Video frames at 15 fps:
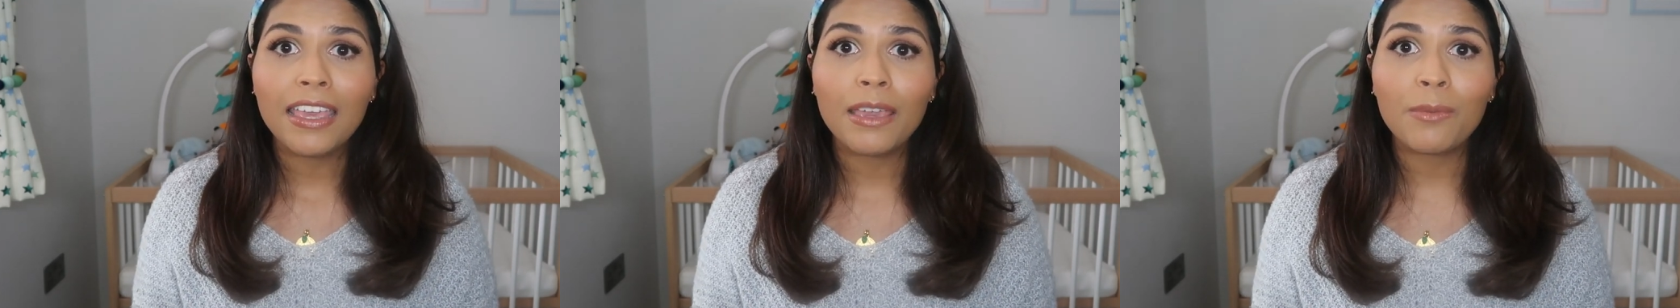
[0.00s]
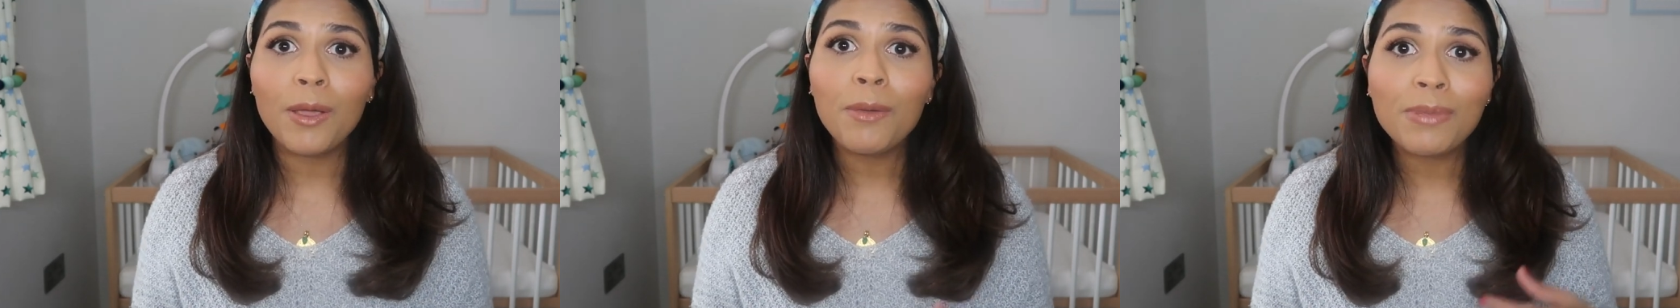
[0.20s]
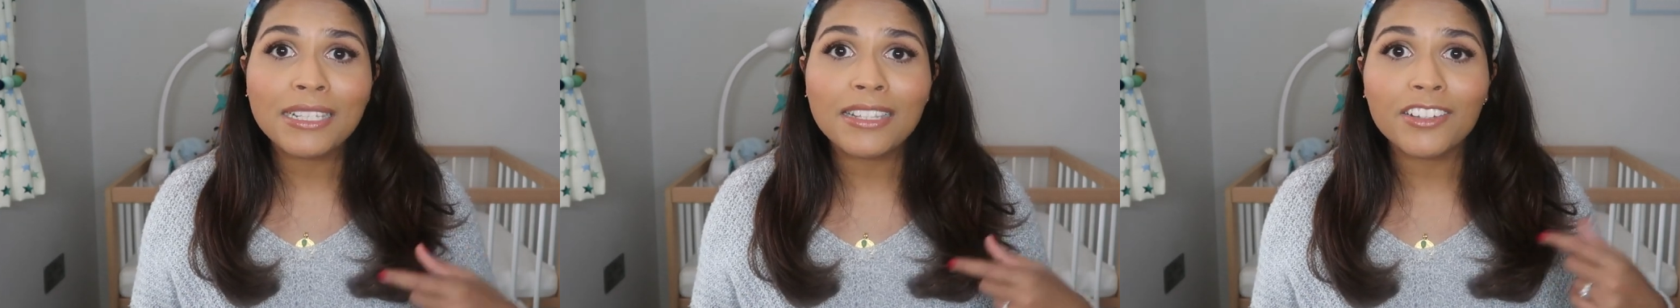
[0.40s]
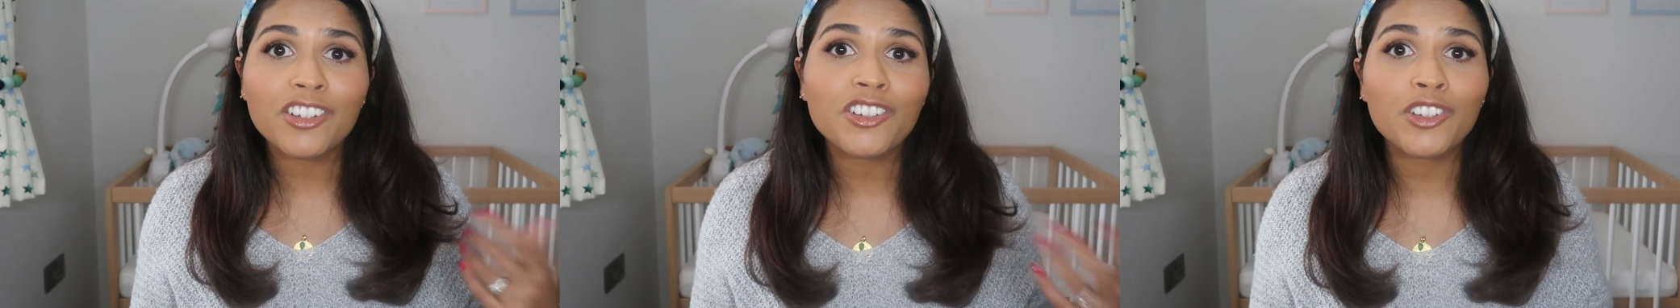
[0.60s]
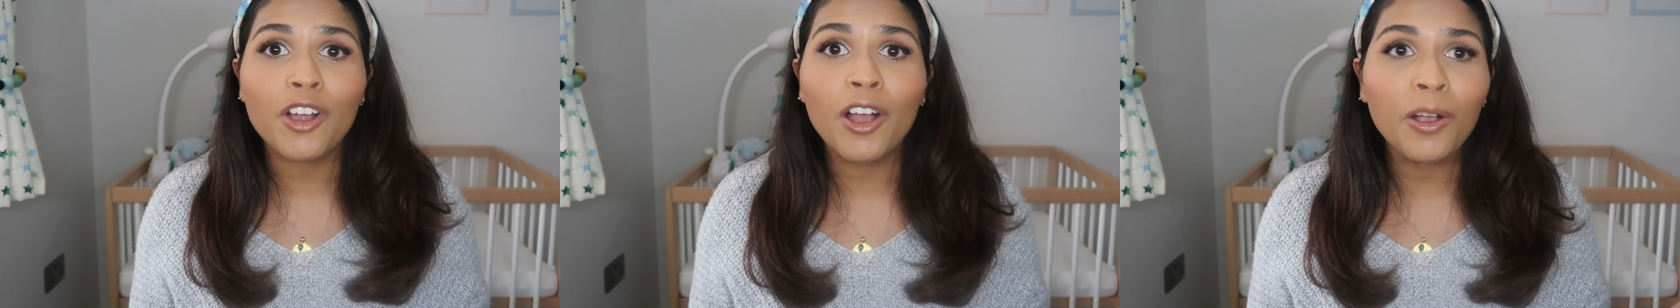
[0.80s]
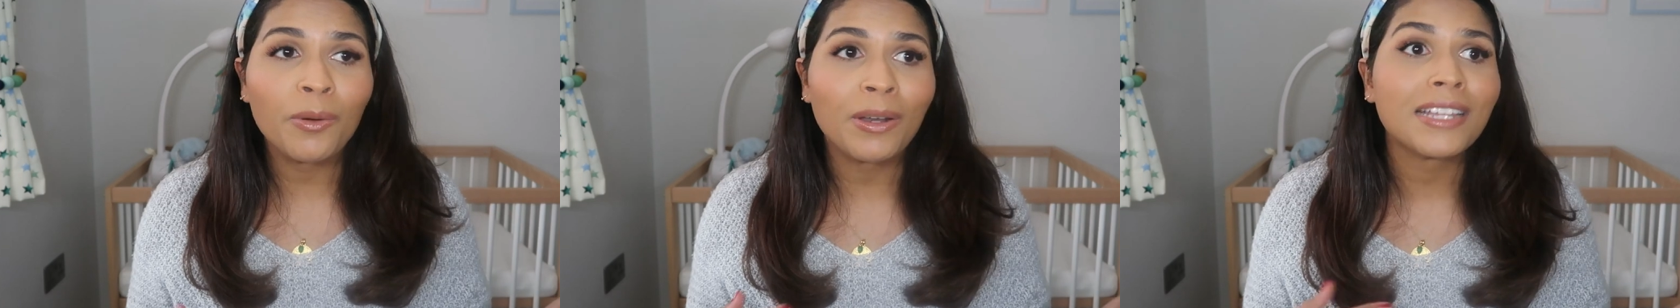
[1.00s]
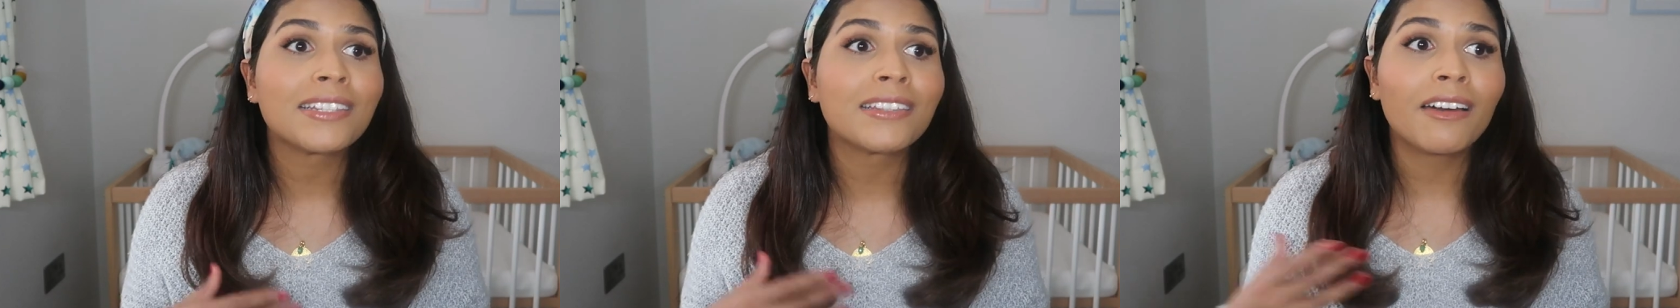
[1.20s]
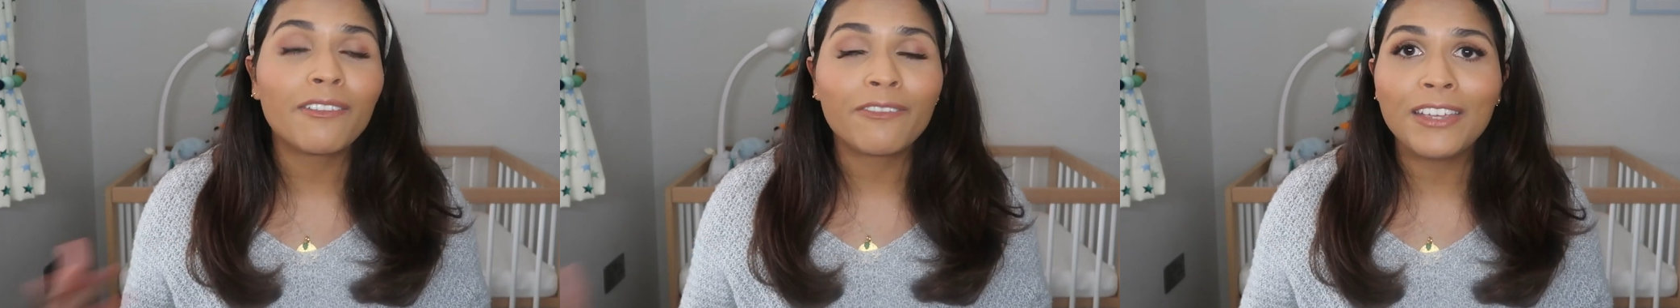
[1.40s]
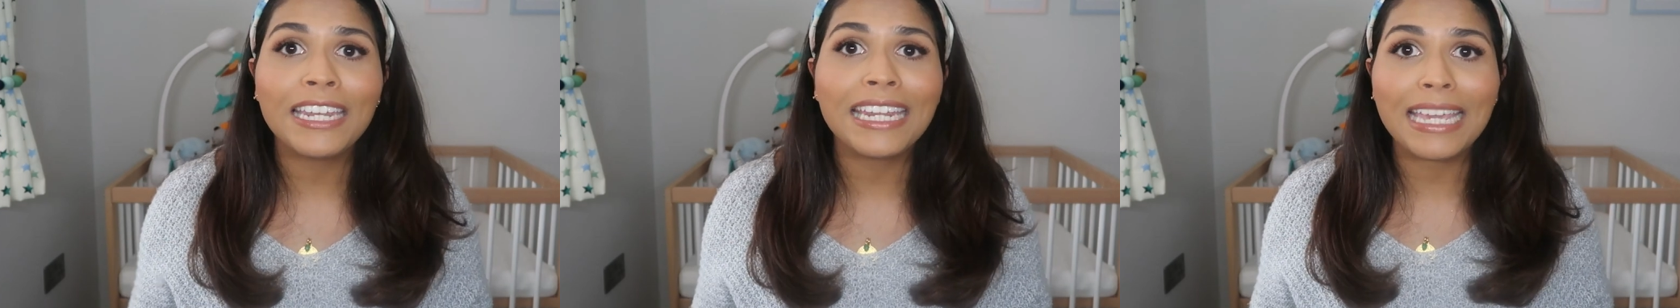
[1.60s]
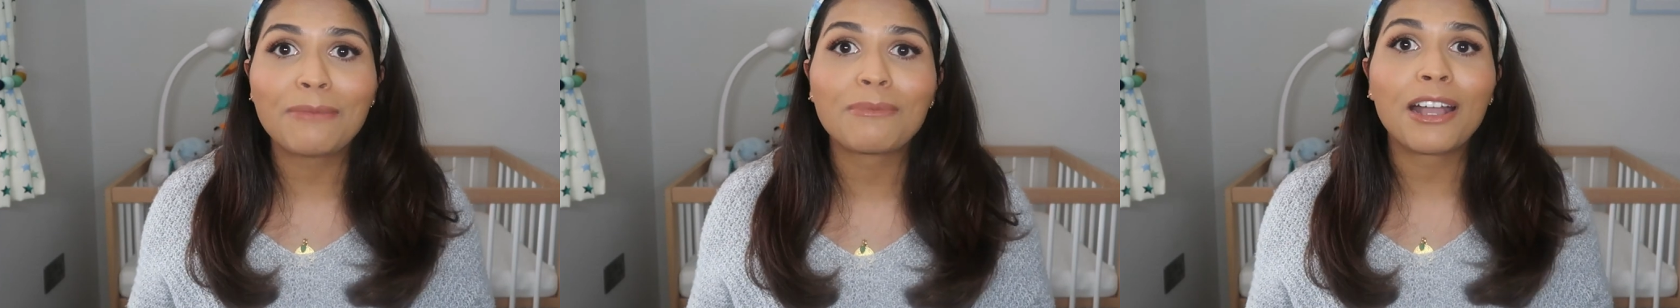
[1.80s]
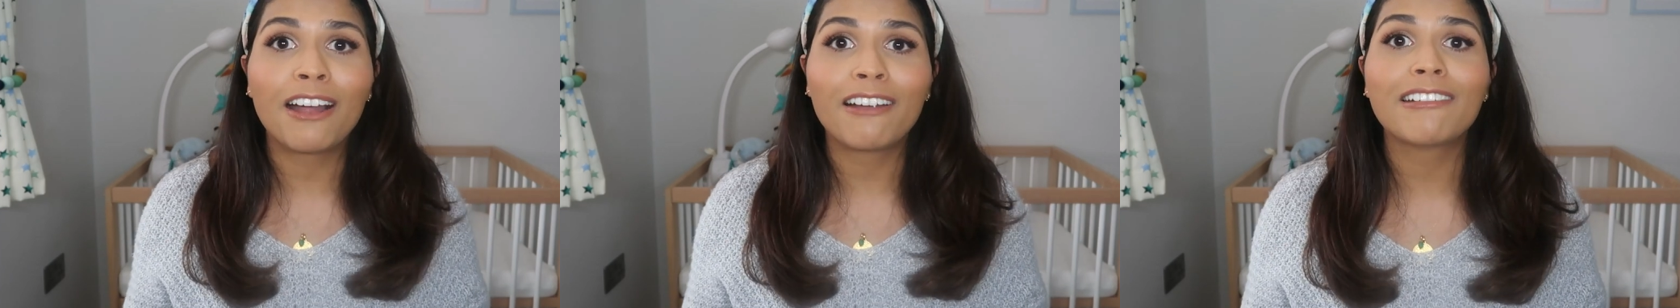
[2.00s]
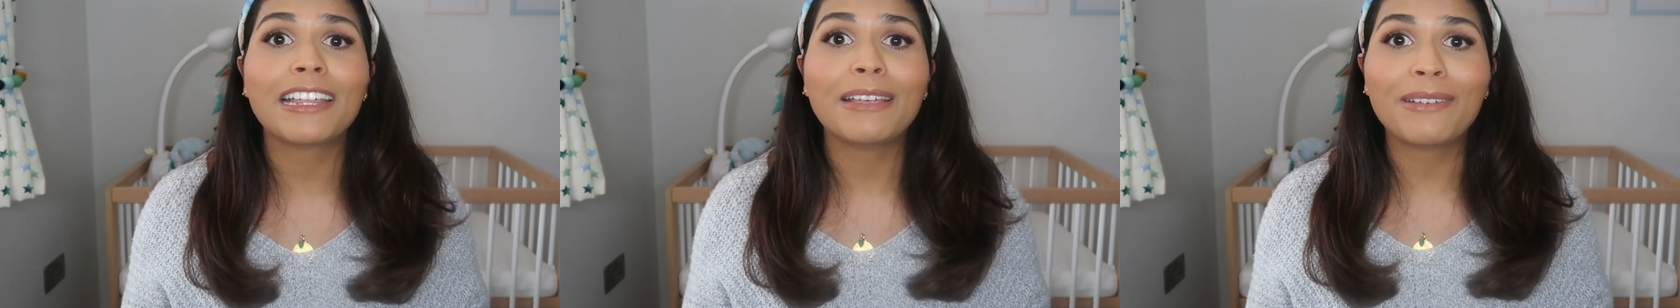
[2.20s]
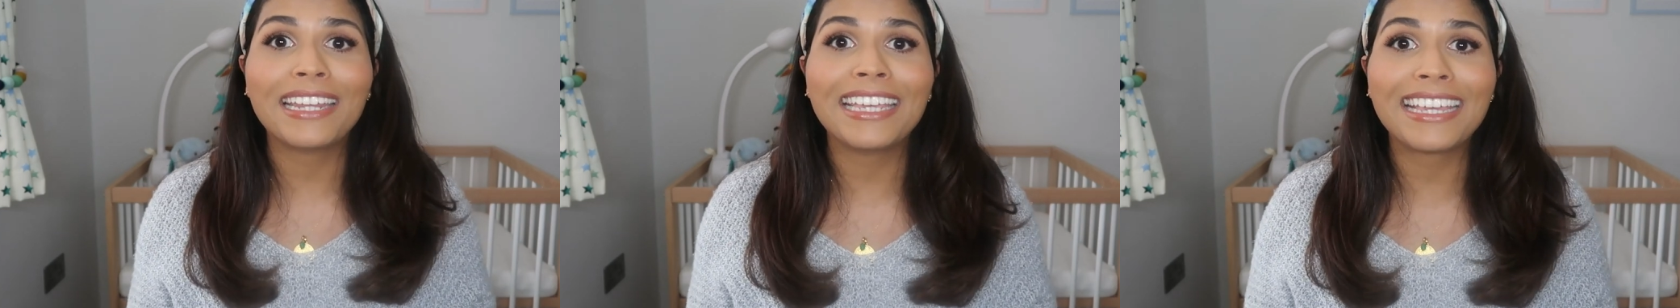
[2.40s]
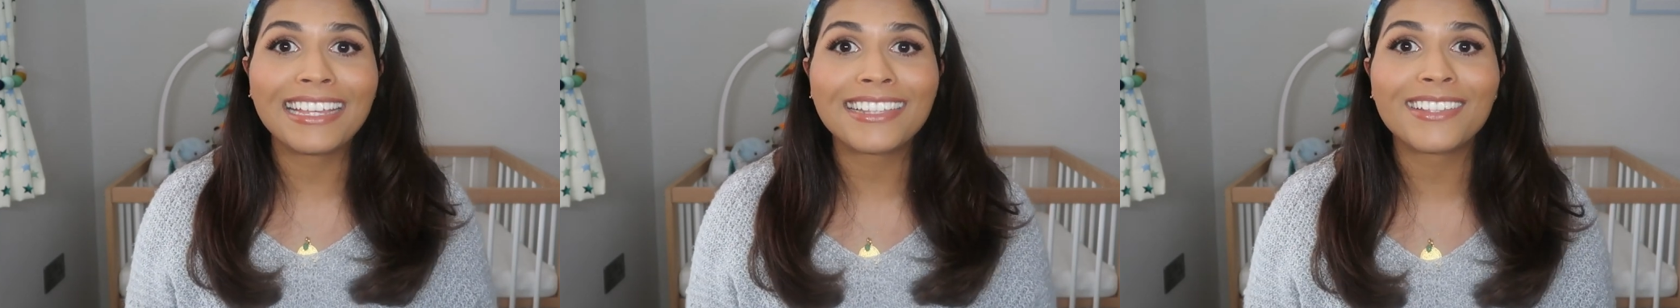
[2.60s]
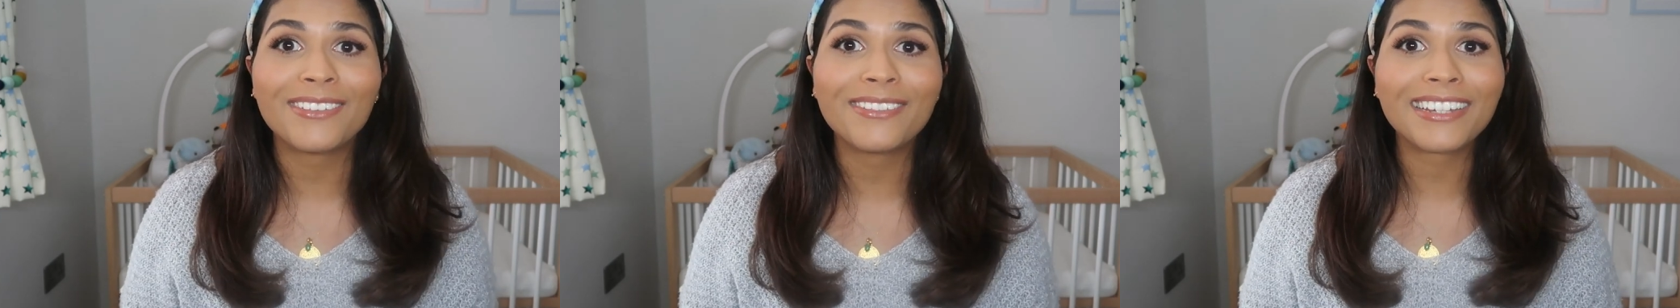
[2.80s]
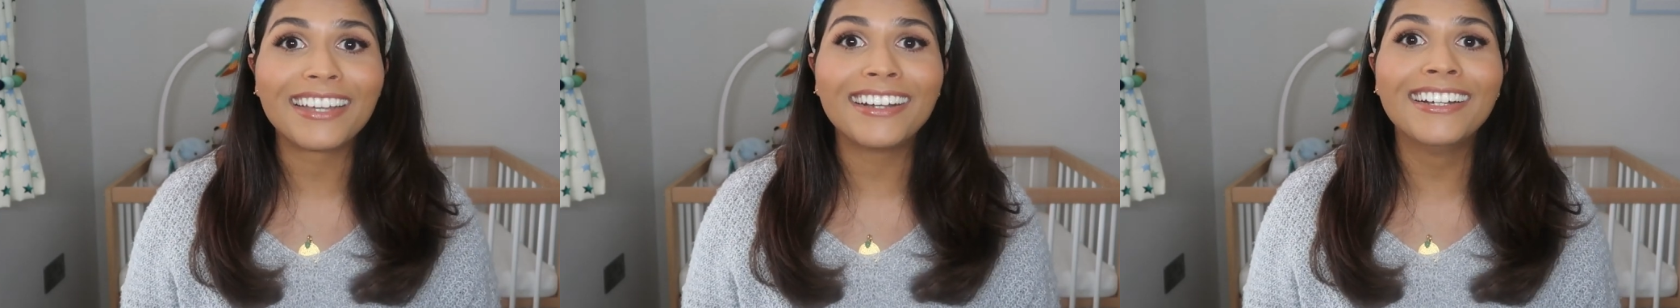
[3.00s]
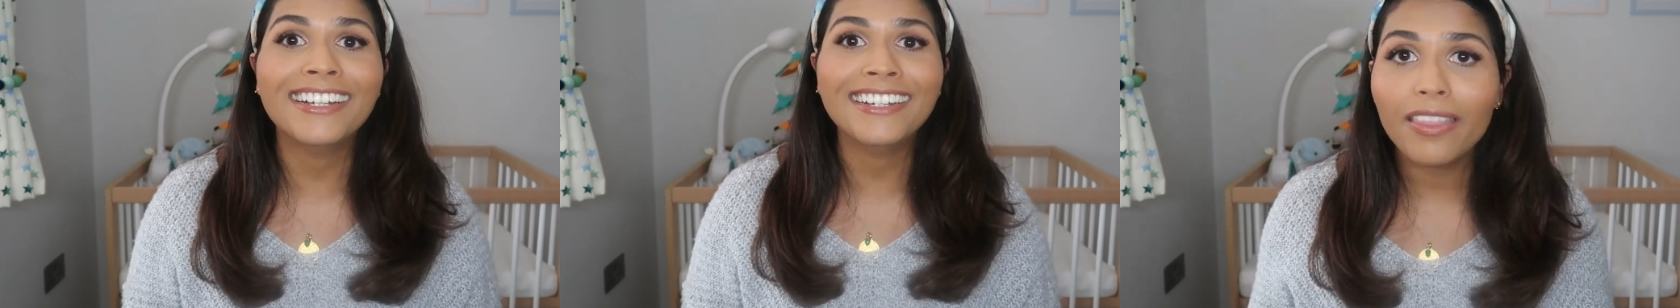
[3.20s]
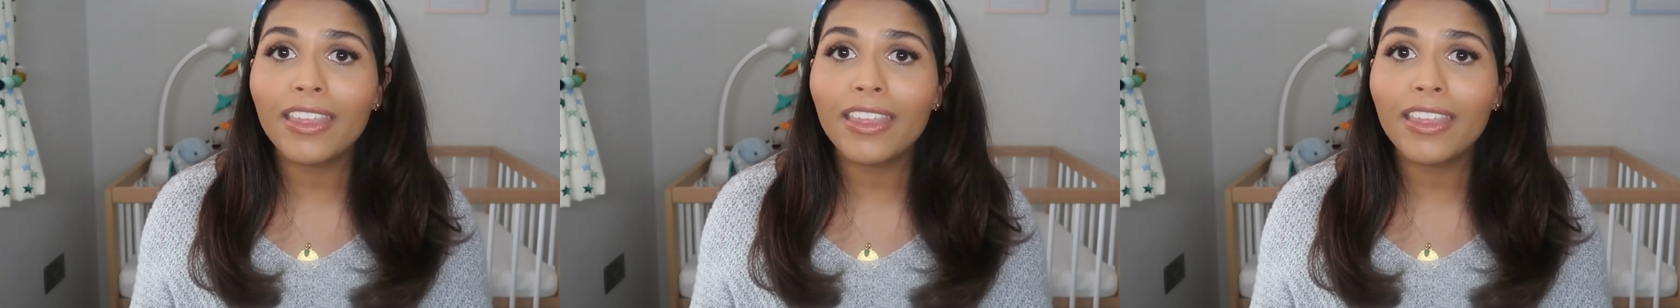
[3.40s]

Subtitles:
he won't be such a shock when I start feeding him curry when he gets older.